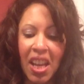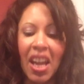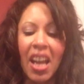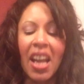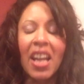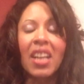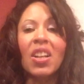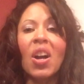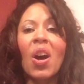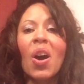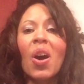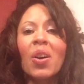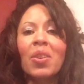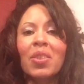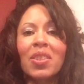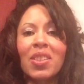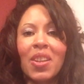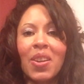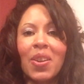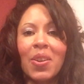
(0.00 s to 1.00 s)
and
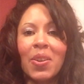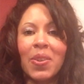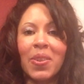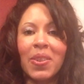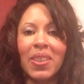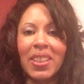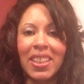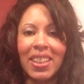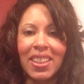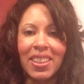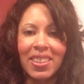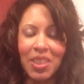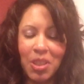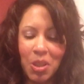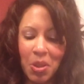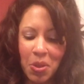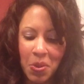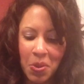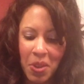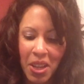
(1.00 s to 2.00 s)
also
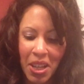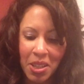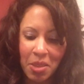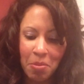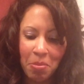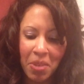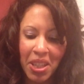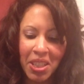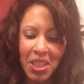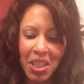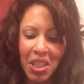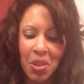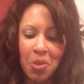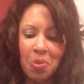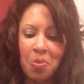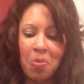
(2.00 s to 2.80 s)
to explain to you